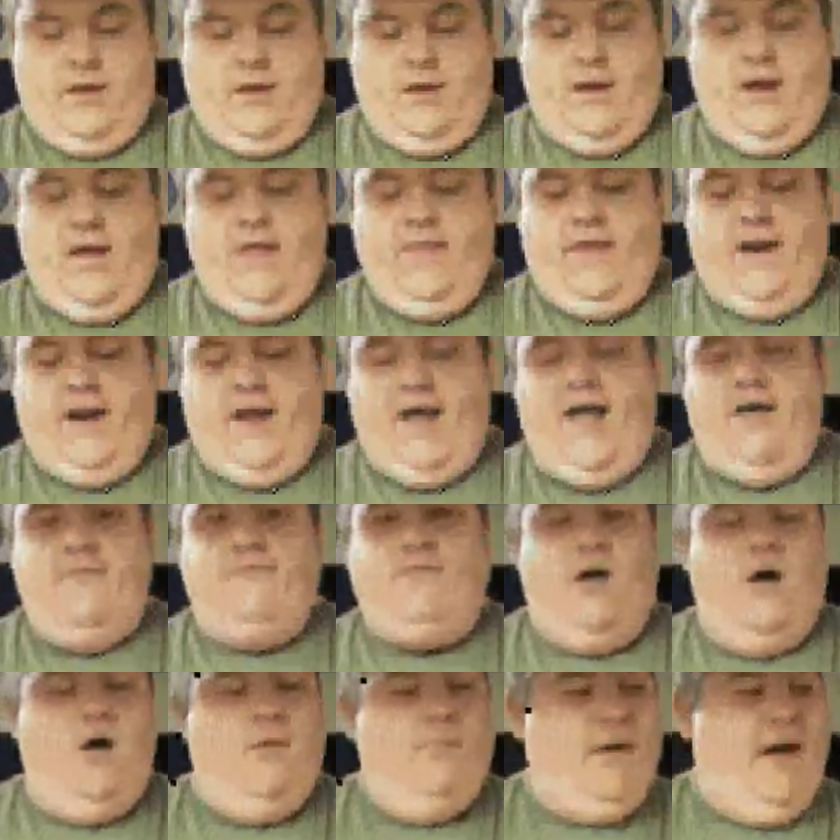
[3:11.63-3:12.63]
Now that I
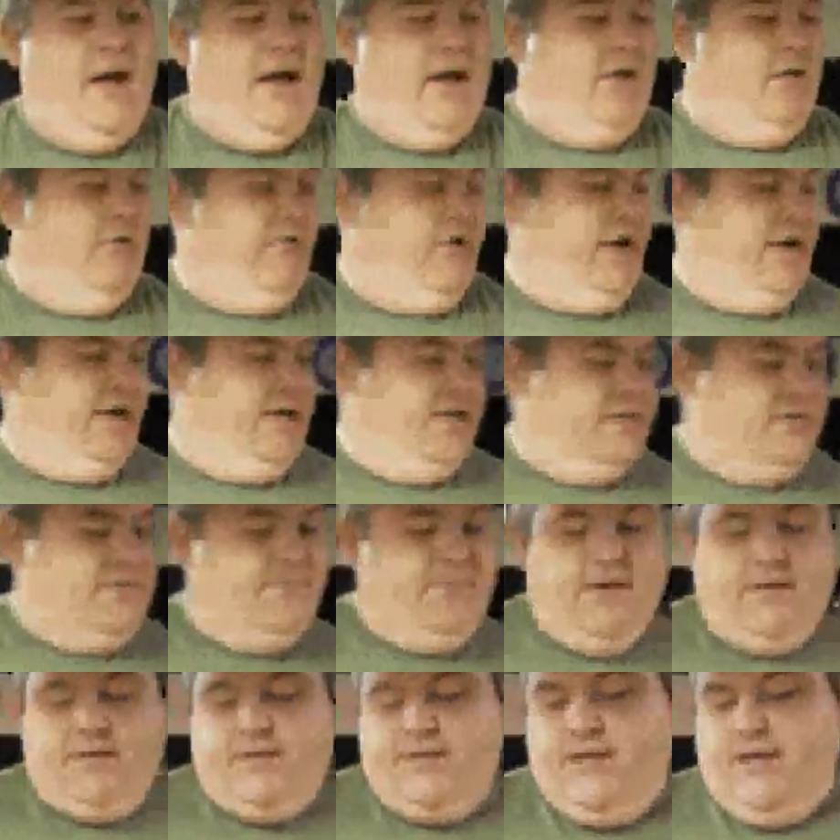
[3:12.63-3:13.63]
have all my ingredients
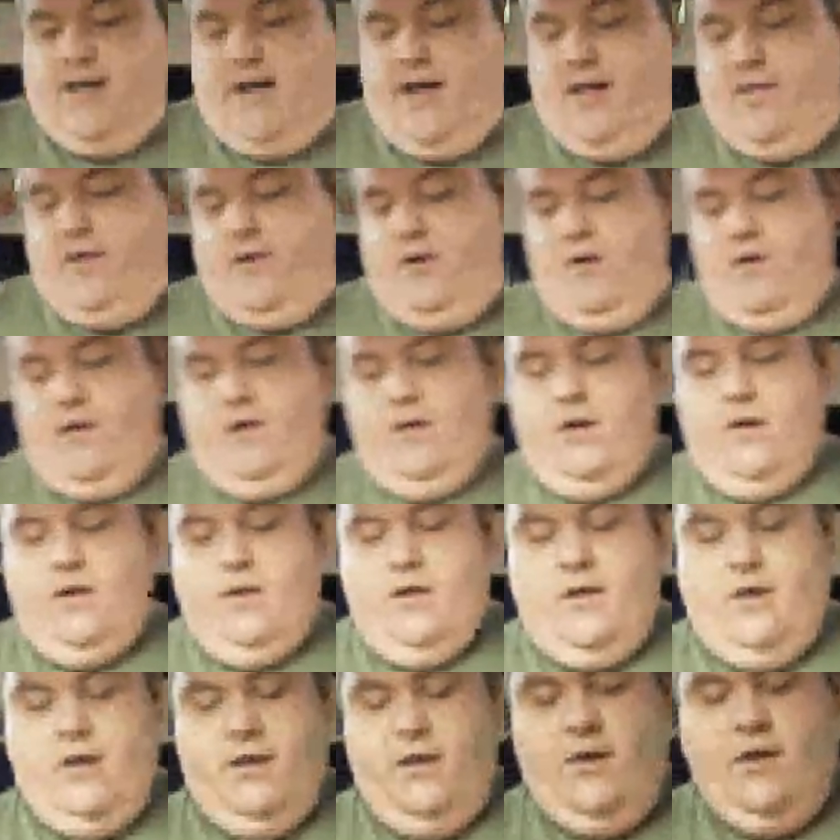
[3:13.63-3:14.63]
mixed together,
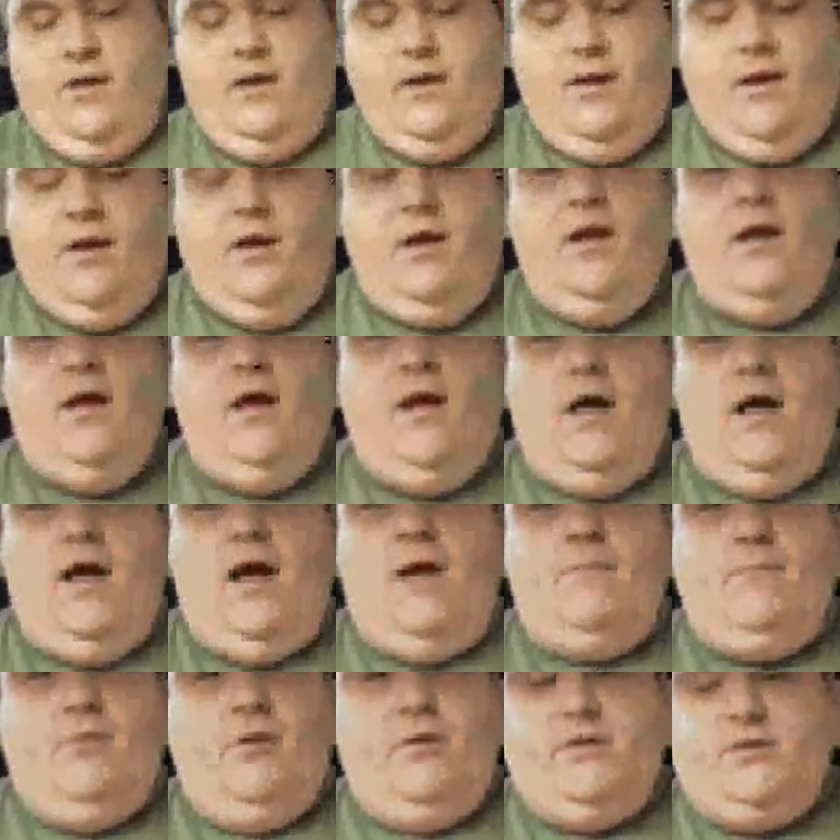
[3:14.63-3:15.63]

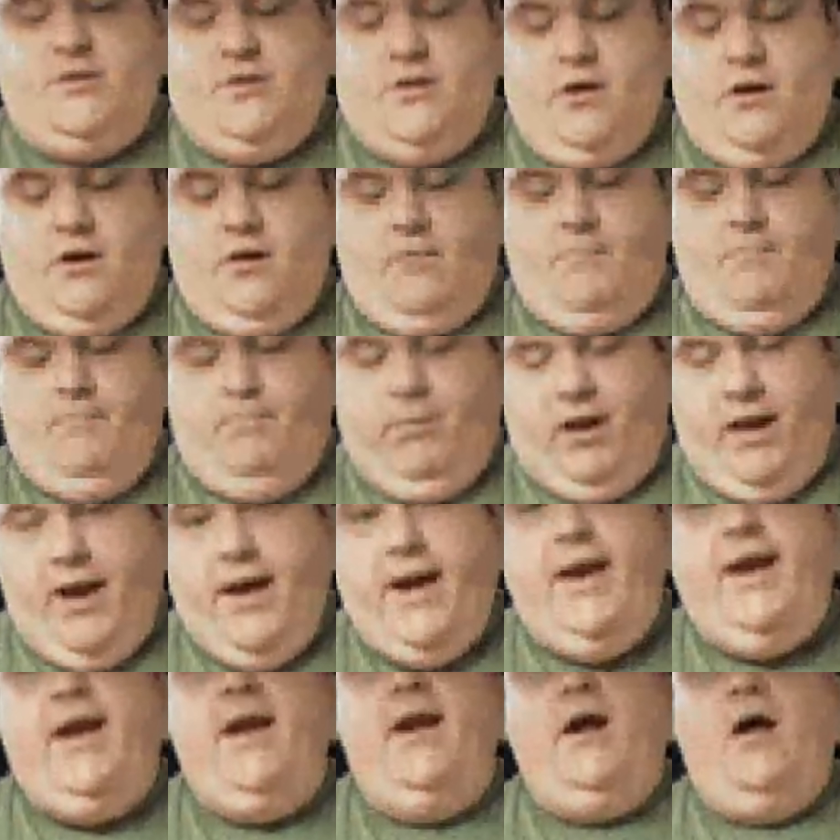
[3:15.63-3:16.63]
I'm going to start
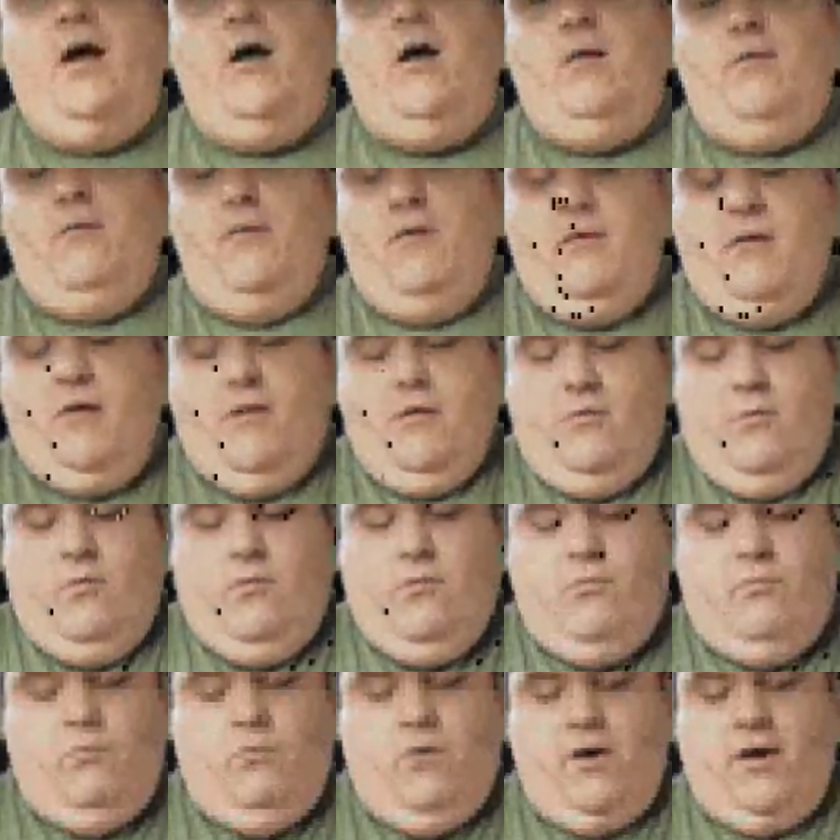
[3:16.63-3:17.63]
blending it all,
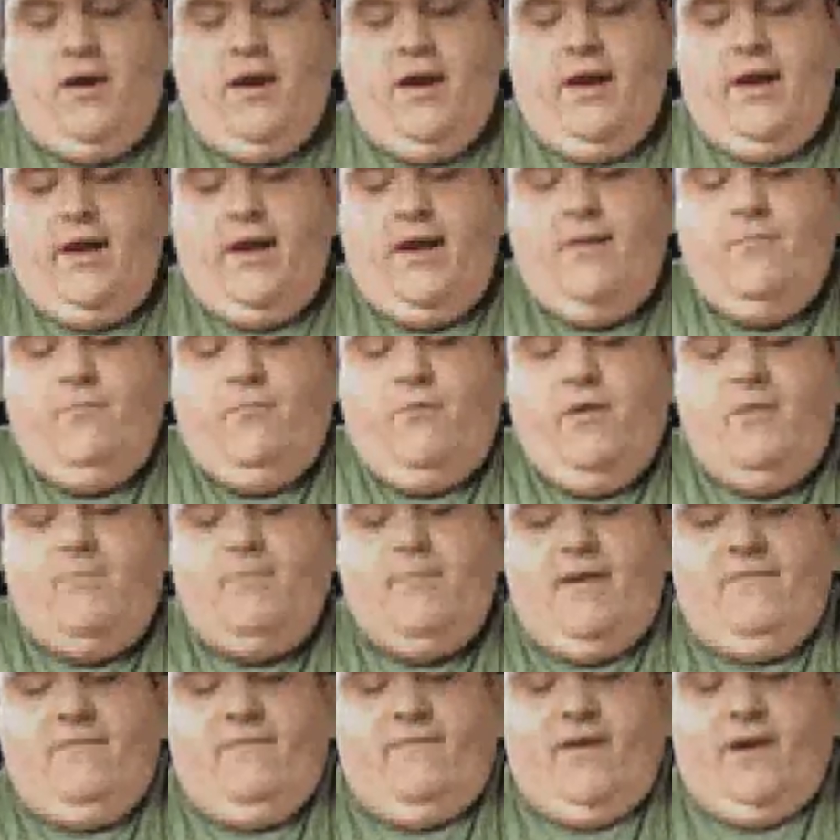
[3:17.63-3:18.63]
working it in with
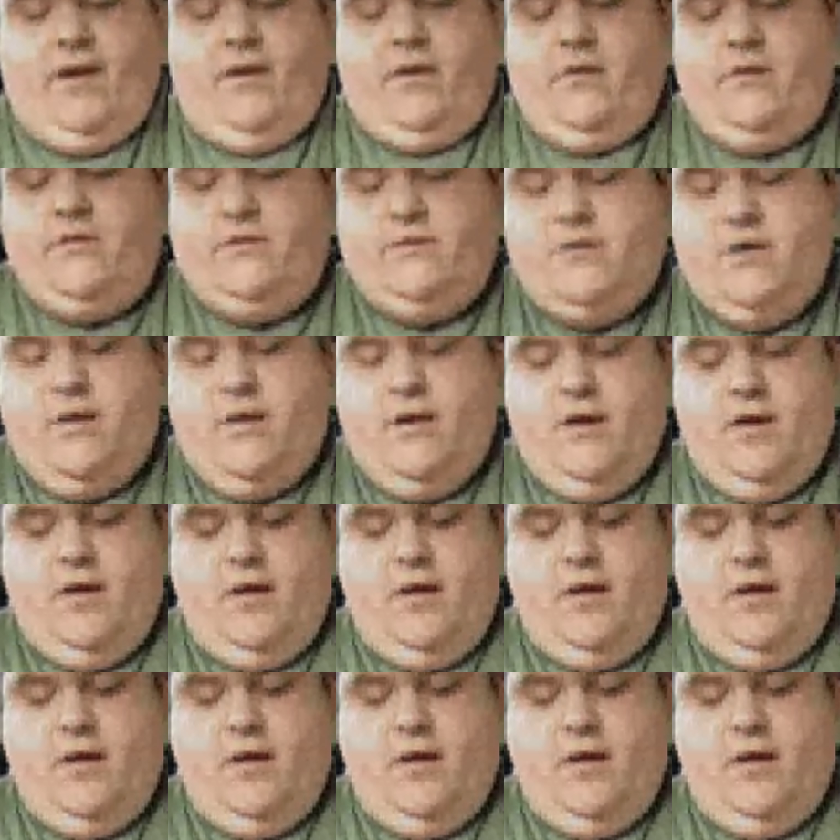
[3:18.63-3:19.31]
my fingers.